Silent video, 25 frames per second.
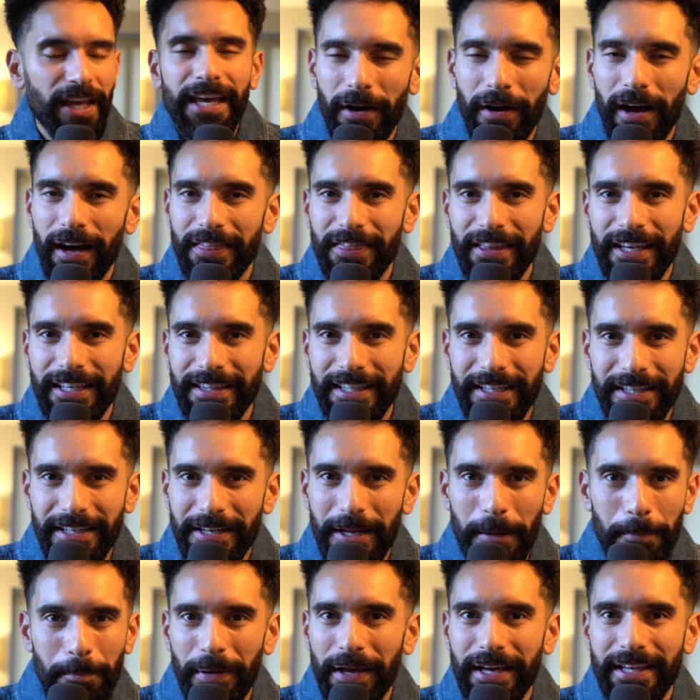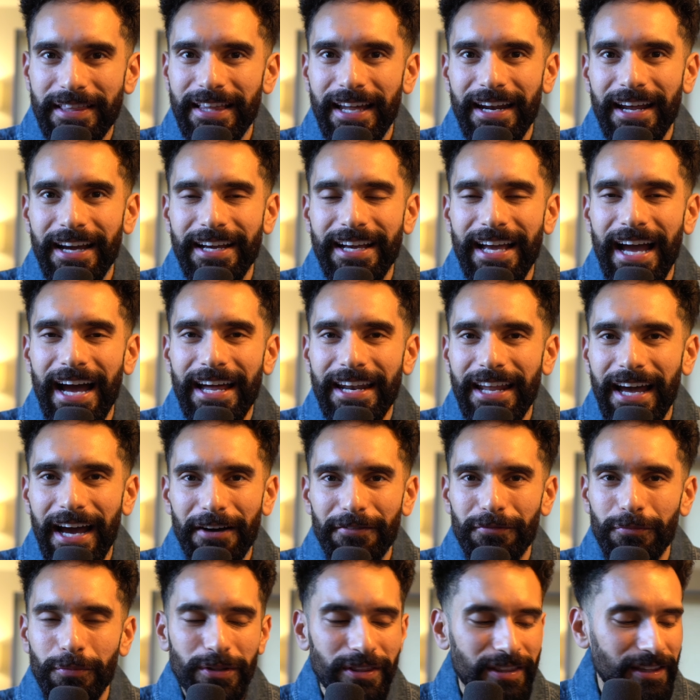I think the nitpick that I can
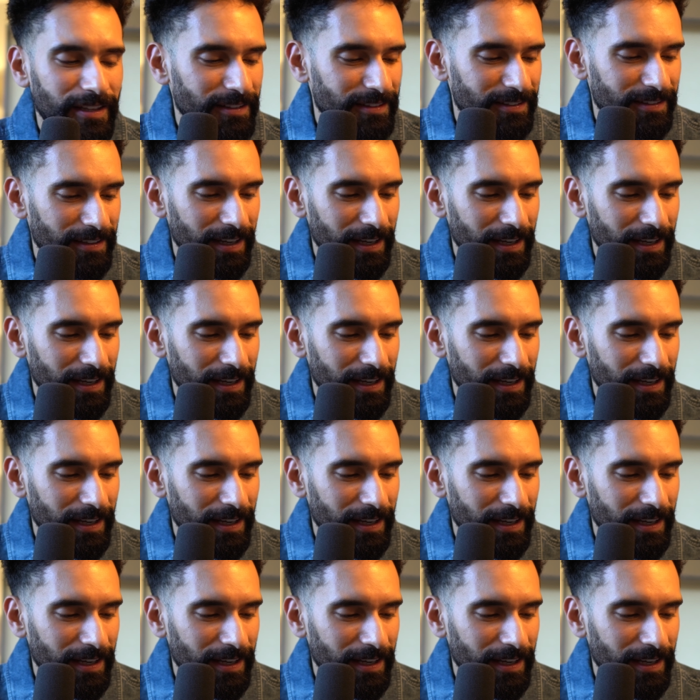have with this,